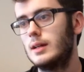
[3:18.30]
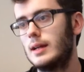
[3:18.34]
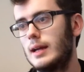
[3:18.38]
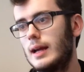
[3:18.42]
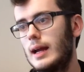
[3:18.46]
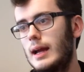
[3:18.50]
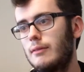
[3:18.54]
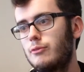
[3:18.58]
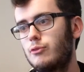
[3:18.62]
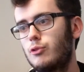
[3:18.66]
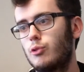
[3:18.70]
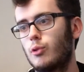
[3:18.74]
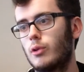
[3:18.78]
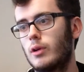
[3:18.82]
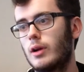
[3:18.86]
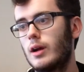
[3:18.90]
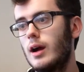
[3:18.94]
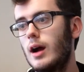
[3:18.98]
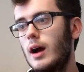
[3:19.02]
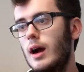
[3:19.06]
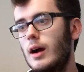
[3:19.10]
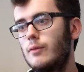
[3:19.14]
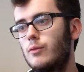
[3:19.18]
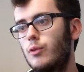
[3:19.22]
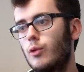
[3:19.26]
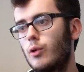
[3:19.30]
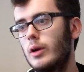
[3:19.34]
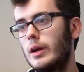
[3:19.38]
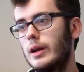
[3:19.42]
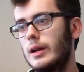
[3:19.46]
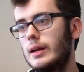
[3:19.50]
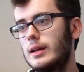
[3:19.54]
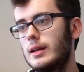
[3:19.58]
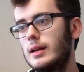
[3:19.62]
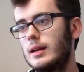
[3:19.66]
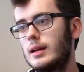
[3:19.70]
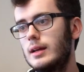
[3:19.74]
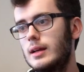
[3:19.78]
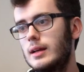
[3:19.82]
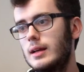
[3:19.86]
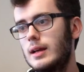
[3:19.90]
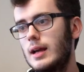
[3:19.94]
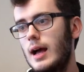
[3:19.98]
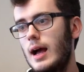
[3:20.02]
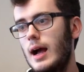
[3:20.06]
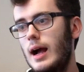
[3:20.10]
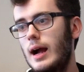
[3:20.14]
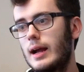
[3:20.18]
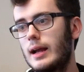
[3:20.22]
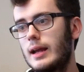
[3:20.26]
After recovering,
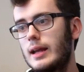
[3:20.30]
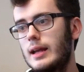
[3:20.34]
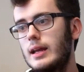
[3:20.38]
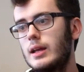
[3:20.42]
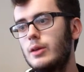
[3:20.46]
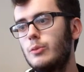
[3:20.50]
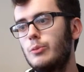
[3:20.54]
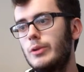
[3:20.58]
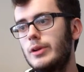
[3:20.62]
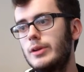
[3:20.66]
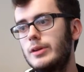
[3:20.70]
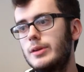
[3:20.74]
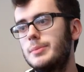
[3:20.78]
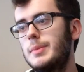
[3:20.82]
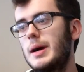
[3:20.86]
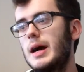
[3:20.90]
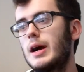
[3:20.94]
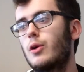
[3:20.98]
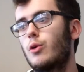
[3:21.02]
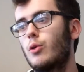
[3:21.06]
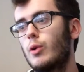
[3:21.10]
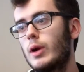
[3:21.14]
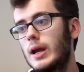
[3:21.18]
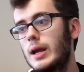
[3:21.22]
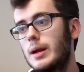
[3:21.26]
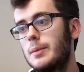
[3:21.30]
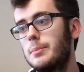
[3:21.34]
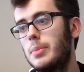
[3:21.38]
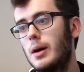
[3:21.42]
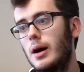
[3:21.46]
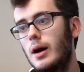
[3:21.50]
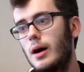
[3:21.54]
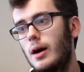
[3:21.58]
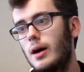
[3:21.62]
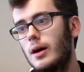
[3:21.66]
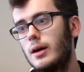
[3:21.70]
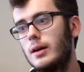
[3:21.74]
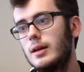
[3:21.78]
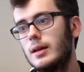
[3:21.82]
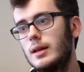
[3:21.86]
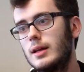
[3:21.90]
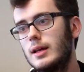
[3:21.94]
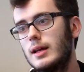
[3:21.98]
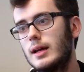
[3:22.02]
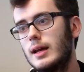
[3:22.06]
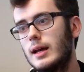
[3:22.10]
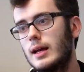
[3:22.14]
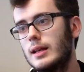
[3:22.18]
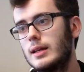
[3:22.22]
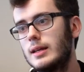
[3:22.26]
I again went to my grandpa,
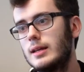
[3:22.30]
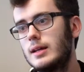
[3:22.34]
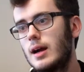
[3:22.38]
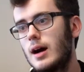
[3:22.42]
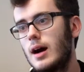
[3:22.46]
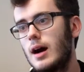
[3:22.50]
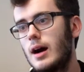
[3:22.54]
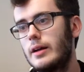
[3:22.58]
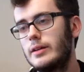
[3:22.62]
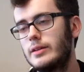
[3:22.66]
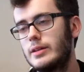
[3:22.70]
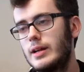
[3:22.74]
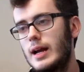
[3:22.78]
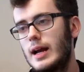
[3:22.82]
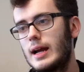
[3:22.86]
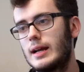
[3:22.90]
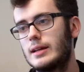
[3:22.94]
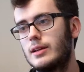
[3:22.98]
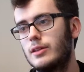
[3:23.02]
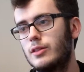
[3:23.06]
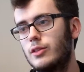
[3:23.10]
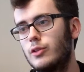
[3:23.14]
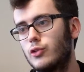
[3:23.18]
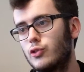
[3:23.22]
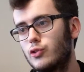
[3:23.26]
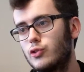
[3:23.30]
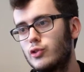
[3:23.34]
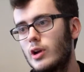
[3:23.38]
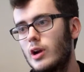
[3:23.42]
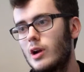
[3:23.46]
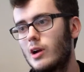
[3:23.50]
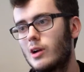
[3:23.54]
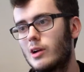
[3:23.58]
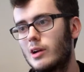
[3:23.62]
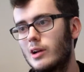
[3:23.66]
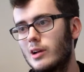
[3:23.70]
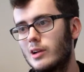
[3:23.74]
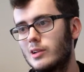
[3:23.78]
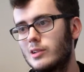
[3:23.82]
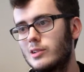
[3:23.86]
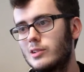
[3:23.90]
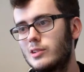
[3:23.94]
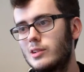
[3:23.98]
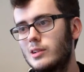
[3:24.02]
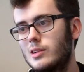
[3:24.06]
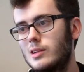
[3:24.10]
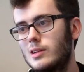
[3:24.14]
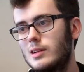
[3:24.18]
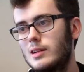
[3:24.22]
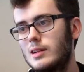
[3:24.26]
and he contacted the
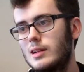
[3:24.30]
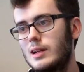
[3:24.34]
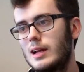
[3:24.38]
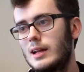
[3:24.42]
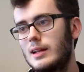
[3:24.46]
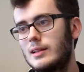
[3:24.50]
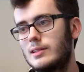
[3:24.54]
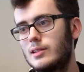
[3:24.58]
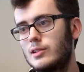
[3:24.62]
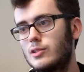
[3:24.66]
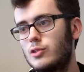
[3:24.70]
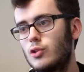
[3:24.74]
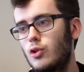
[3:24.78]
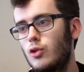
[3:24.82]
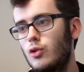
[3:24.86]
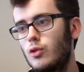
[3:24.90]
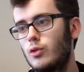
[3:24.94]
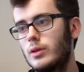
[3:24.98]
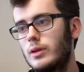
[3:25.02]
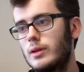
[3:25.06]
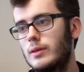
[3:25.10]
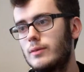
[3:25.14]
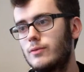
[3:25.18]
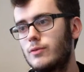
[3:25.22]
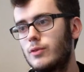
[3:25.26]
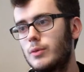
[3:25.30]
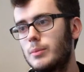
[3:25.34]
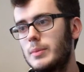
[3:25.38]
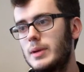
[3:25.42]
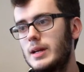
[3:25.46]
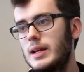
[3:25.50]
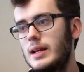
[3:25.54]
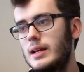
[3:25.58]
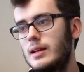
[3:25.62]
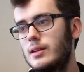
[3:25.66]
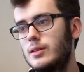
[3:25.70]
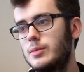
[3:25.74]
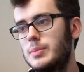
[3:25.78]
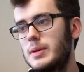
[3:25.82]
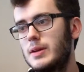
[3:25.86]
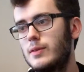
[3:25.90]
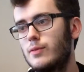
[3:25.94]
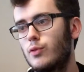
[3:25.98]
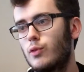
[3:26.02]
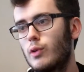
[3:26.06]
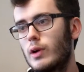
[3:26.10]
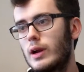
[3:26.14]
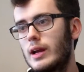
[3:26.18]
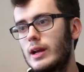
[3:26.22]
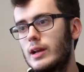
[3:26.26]
circus as they told him for me to be
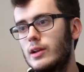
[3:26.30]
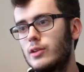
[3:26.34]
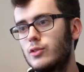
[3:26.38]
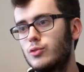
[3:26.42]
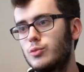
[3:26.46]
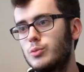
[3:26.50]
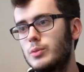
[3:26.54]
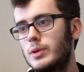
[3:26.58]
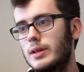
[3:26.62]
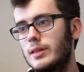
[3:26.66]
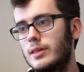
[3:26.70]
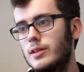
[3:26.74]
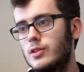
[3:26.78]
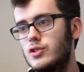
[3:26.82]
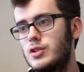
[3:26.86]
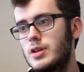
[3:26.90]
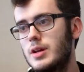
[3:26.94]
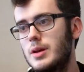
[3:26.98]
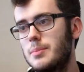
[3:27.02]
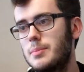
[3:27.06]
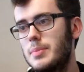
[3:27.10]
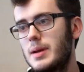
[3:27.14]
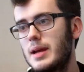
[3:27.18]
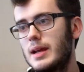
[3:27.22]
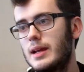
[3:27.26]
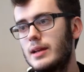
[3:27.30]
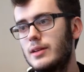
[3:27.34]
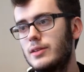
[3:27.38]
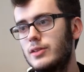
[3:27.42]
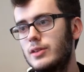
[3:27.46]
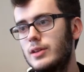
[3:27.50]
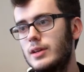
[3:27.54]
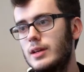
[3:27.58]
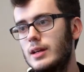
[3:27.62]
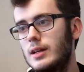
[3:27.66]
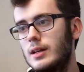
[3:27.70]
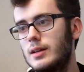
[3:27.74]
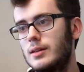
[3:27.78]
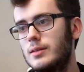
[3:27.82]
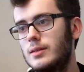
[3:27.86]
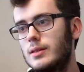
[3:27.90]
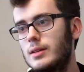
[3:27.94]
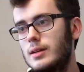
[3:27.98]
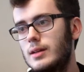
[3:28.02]
friends with the chimpanzee.